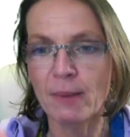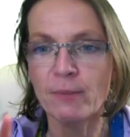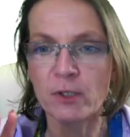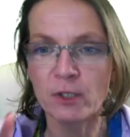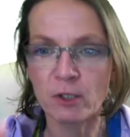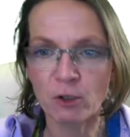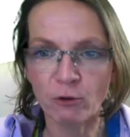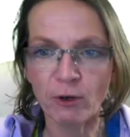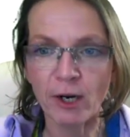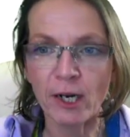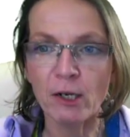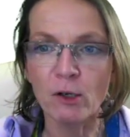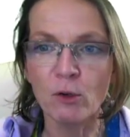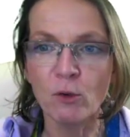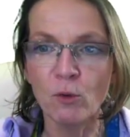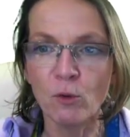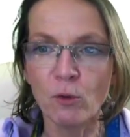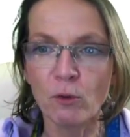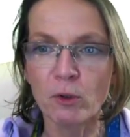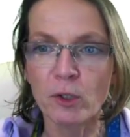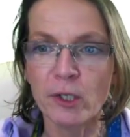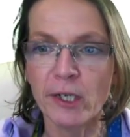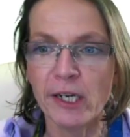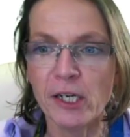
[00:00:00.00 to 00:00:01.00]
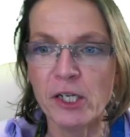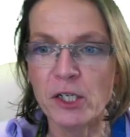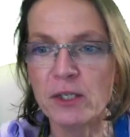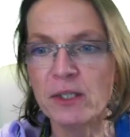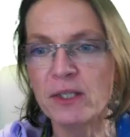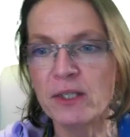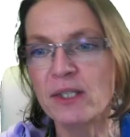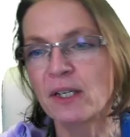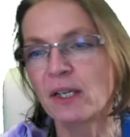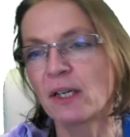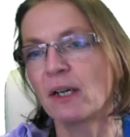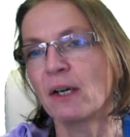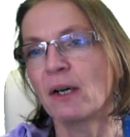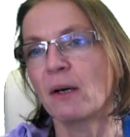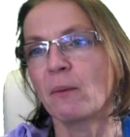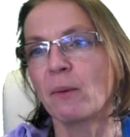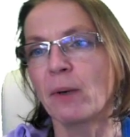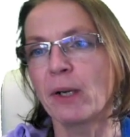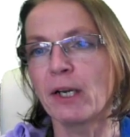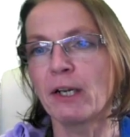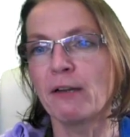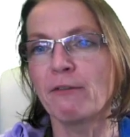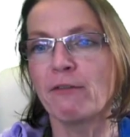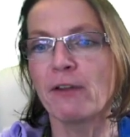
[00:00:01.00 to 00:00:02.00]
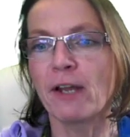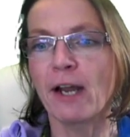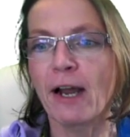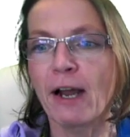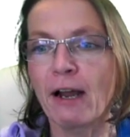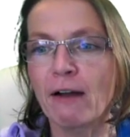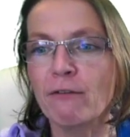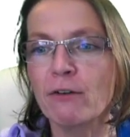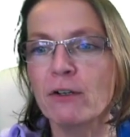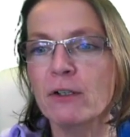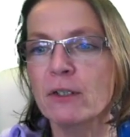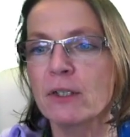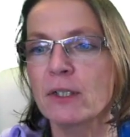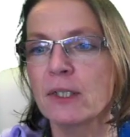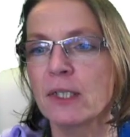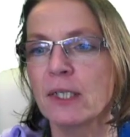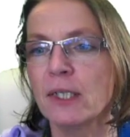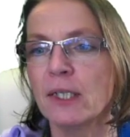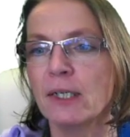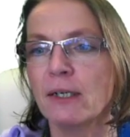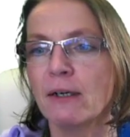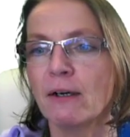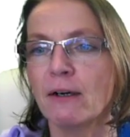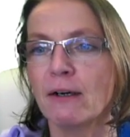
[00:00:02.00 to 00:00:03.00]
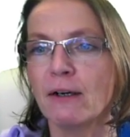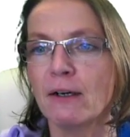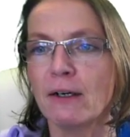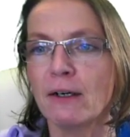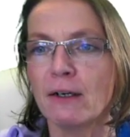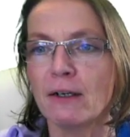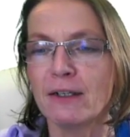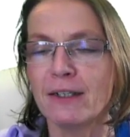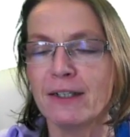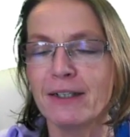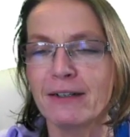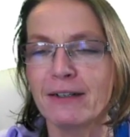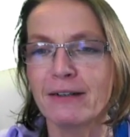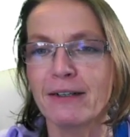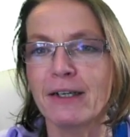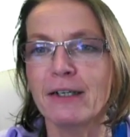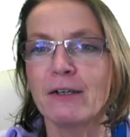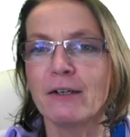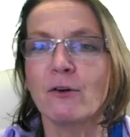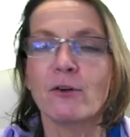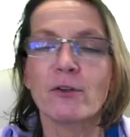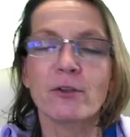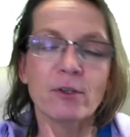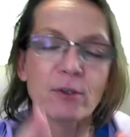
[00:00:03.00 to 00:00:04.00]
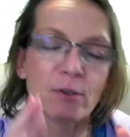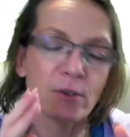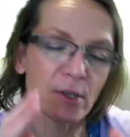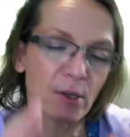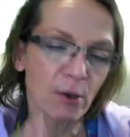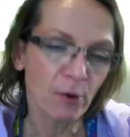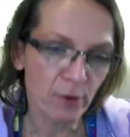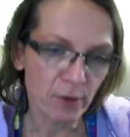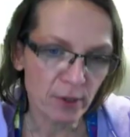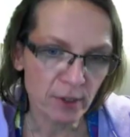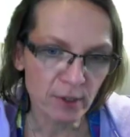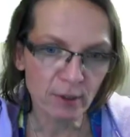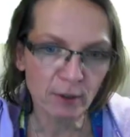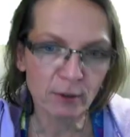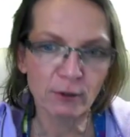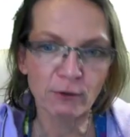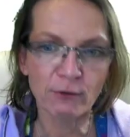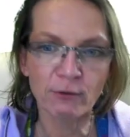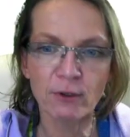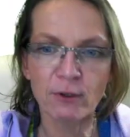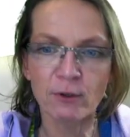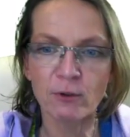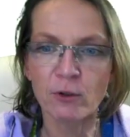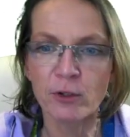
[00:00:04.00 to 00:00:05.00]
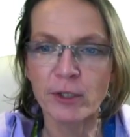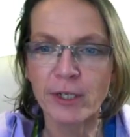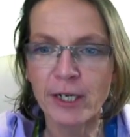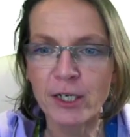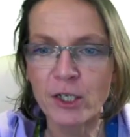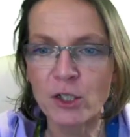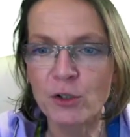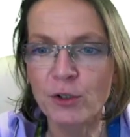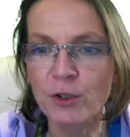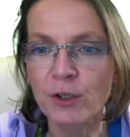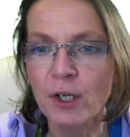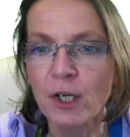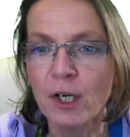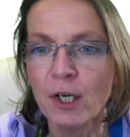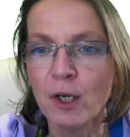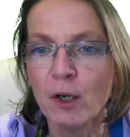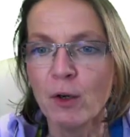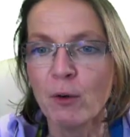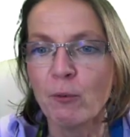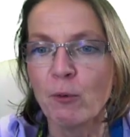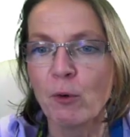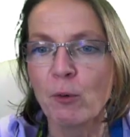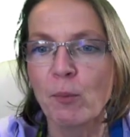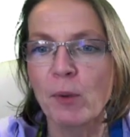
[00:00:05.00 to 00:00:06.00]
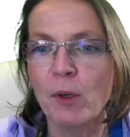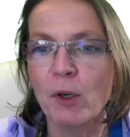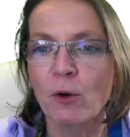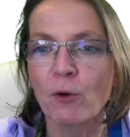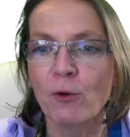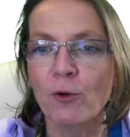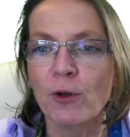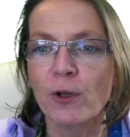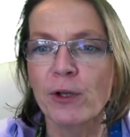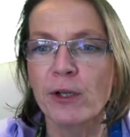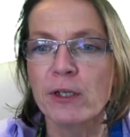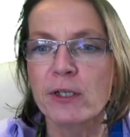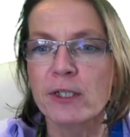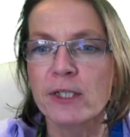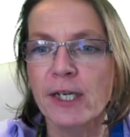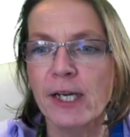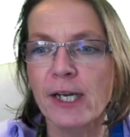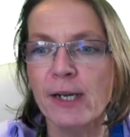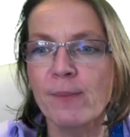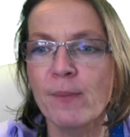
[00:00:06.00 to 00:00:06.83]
team members create new quotations. Well, if they haven't, then also the author of the quotation would be all